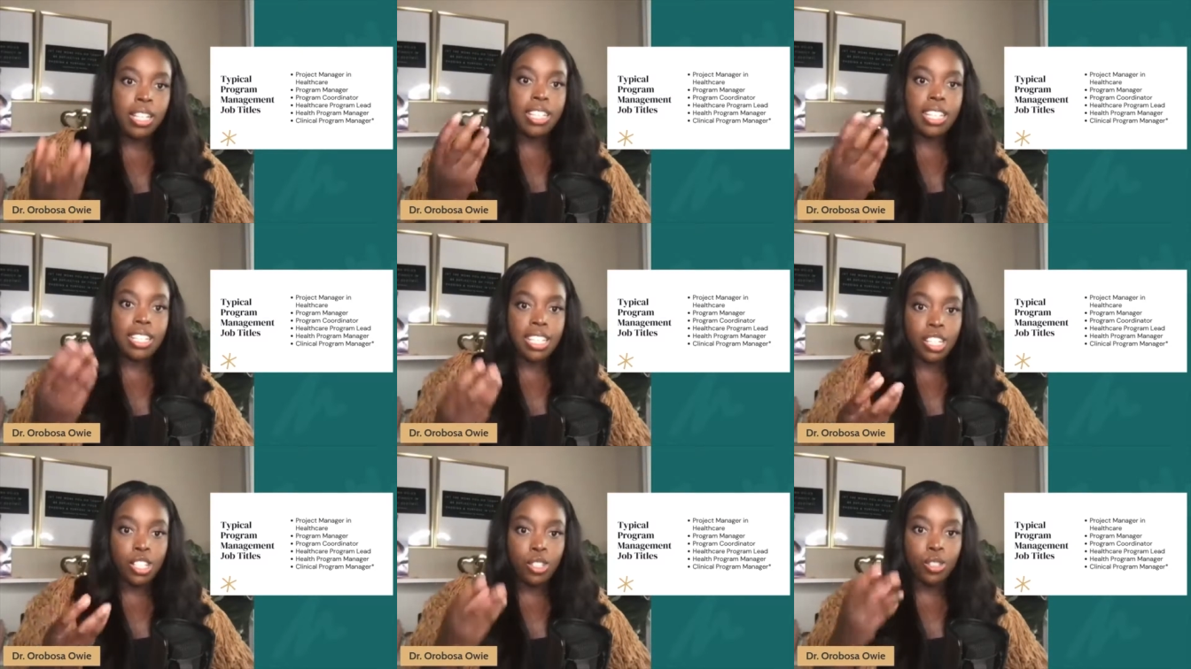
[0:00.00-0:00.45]

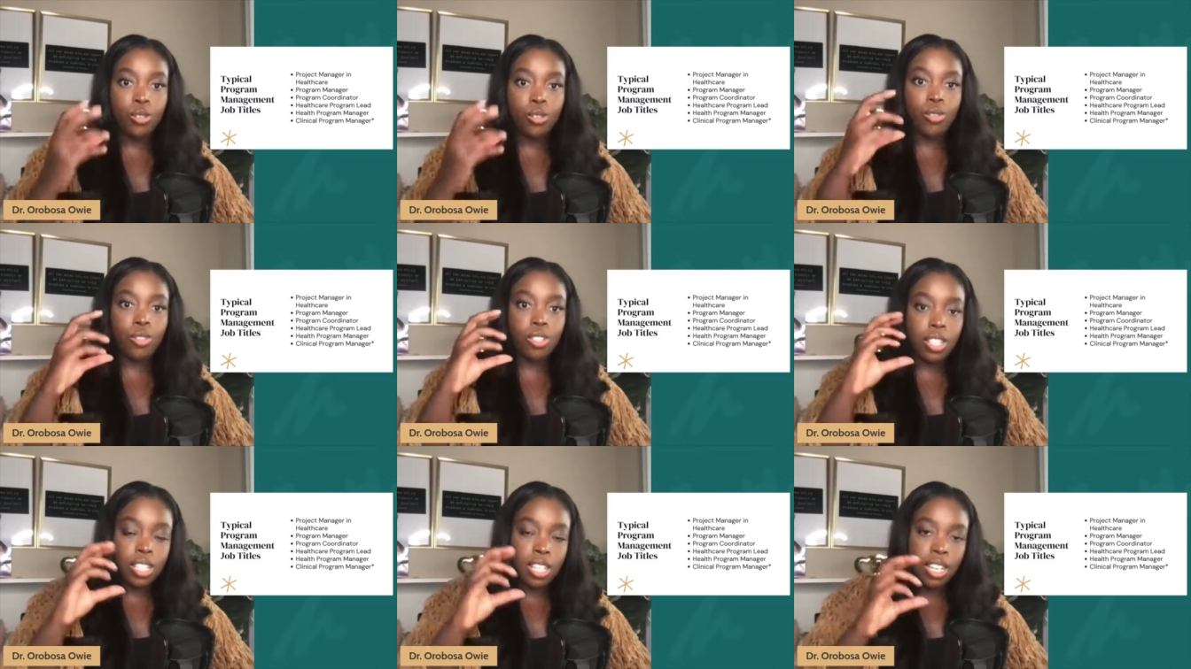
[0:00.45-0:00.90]
that they
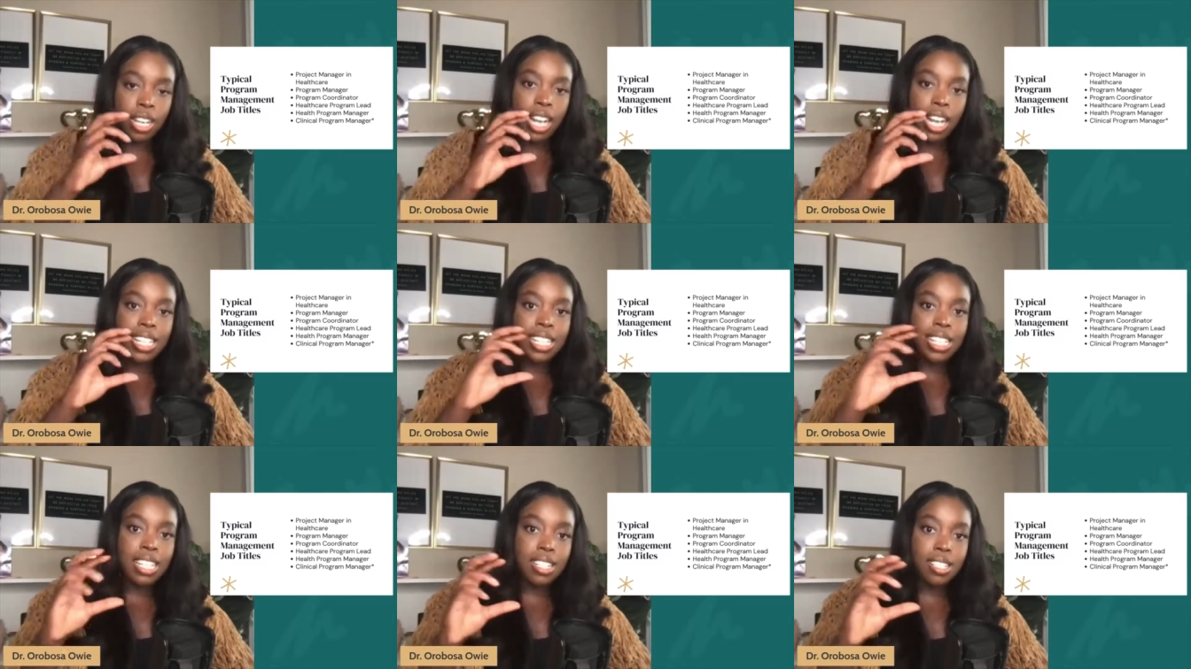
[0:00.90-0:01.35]
use to
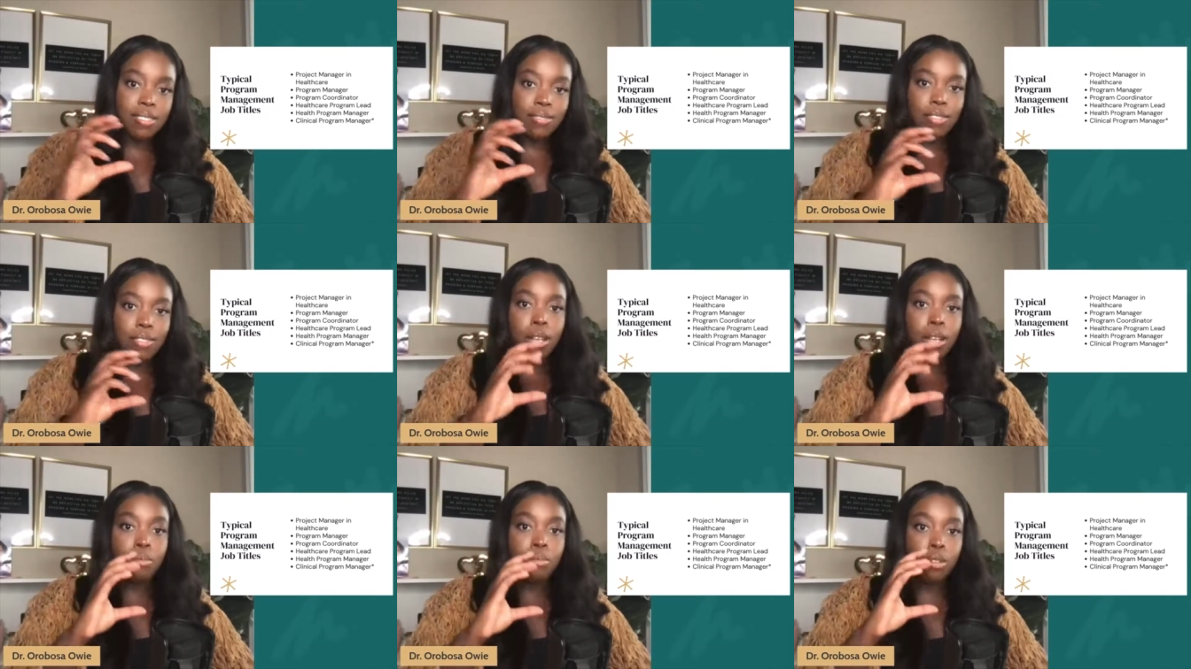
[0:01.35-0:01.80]

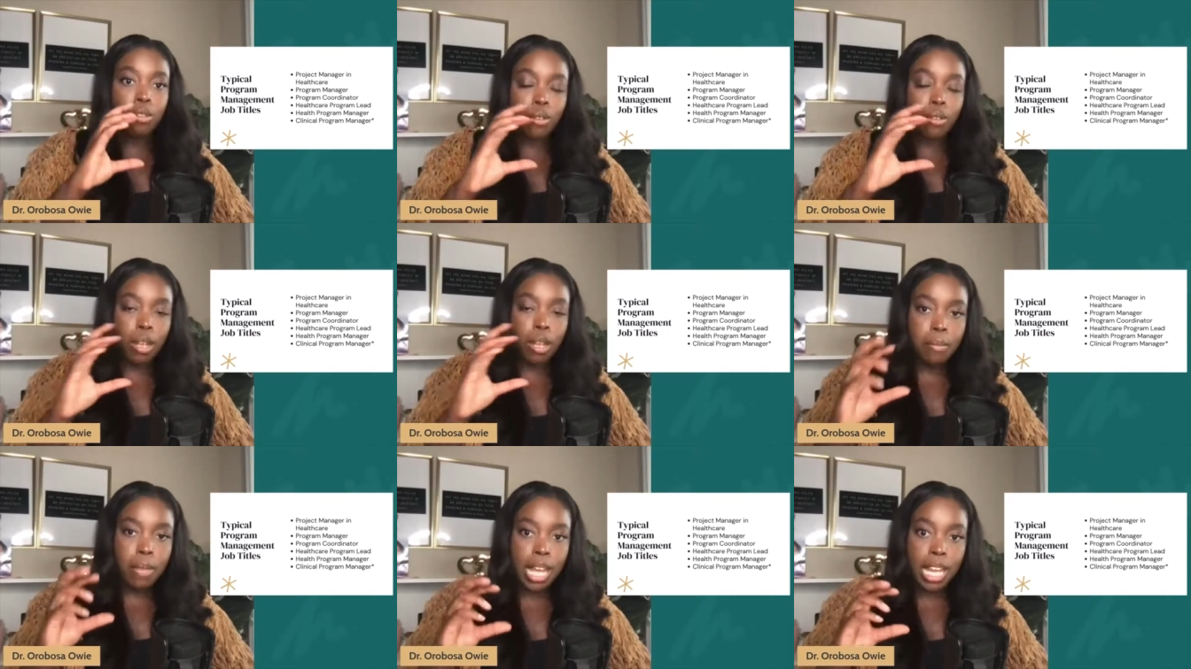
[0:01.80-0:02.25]
identify
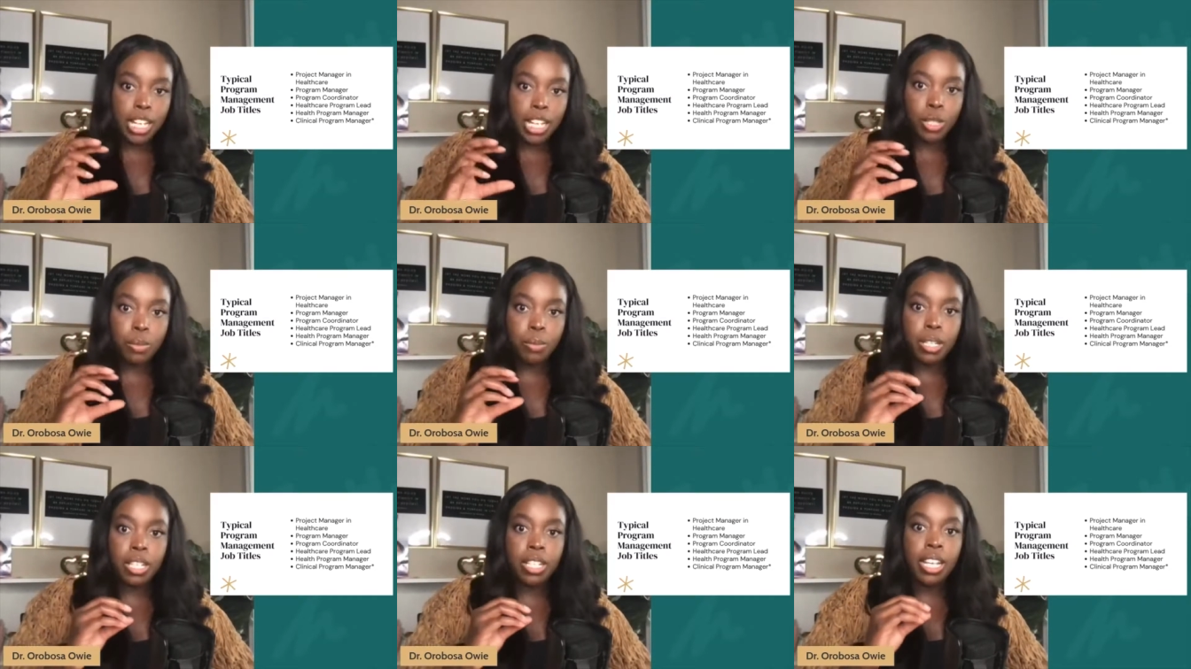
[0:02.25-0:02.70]
program
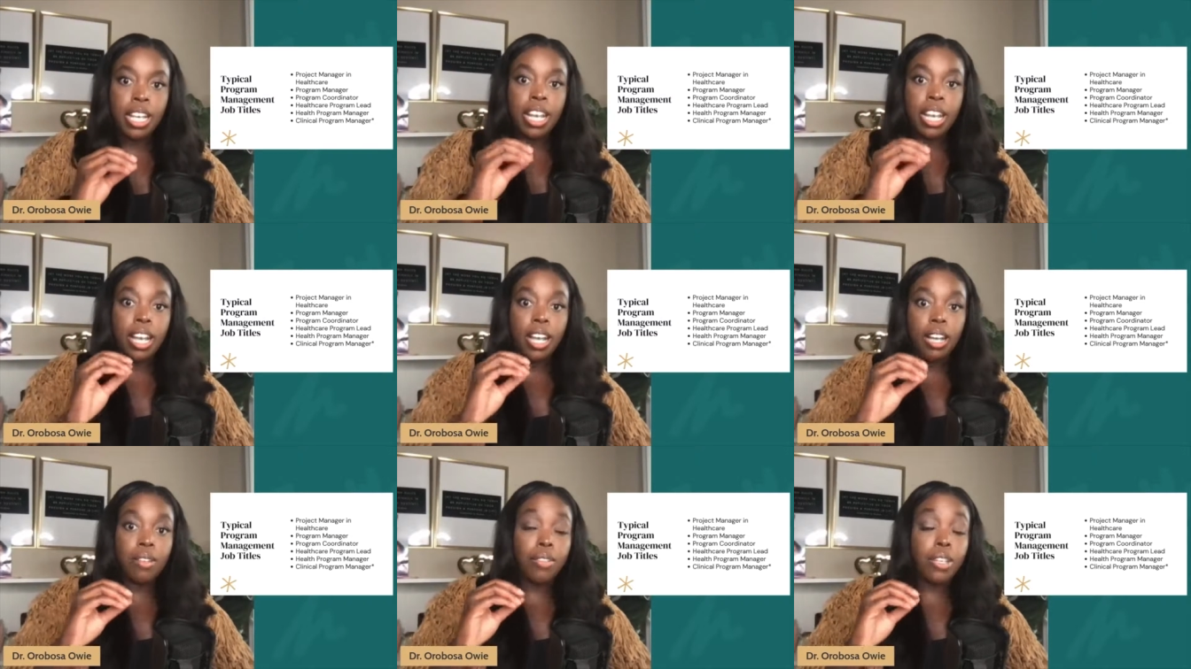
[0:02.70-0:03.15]
management,
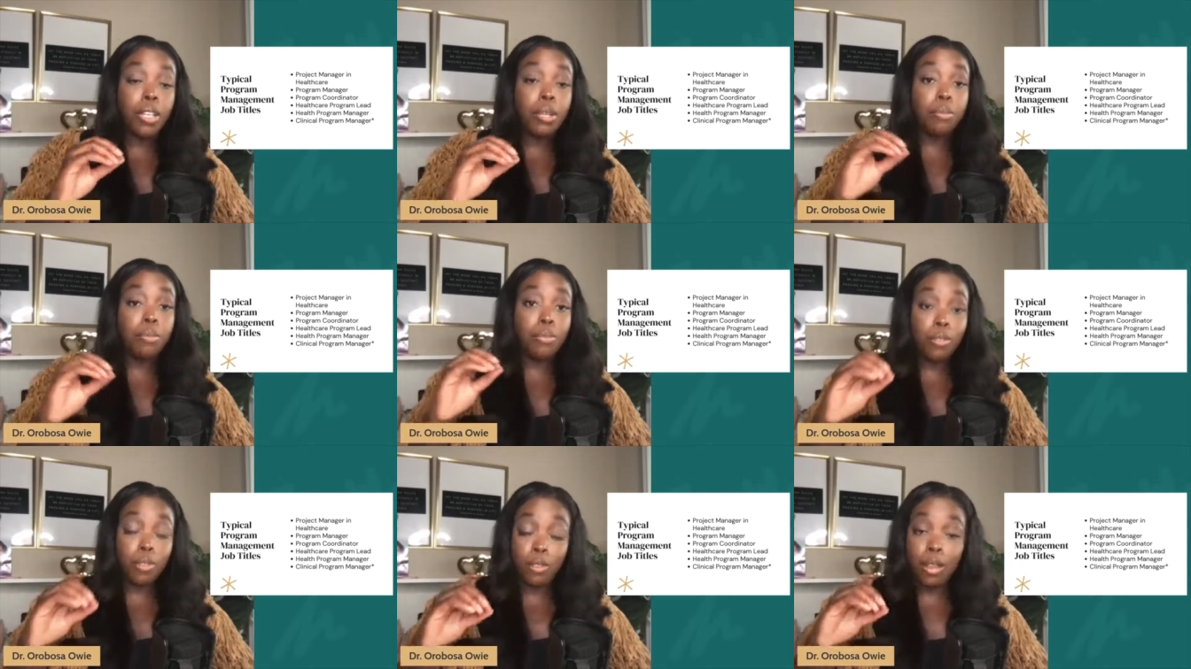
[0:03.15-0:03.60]

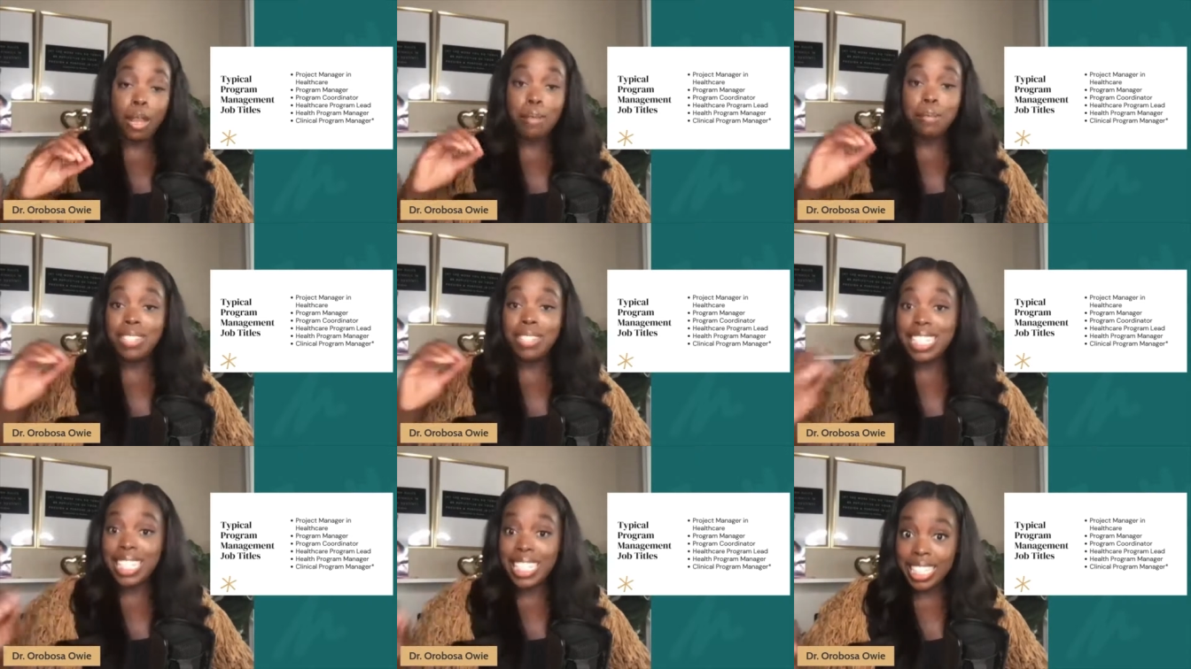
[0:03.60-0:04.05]
healthcare
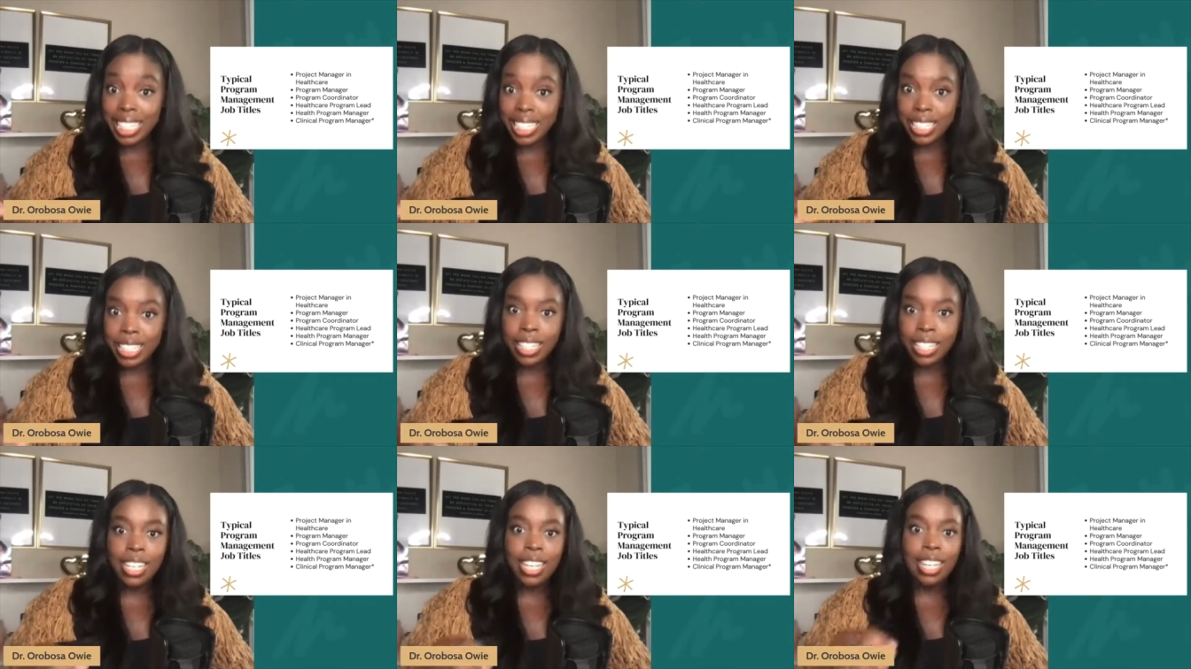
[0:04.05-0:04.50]
program
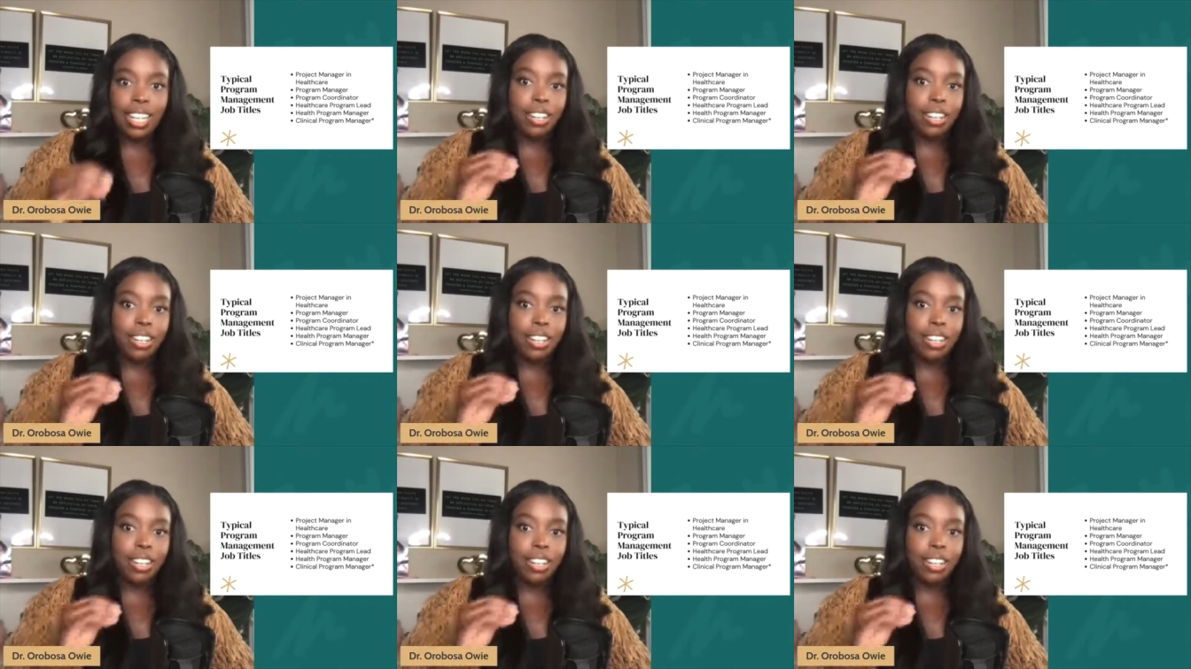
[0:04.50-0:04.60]
lead,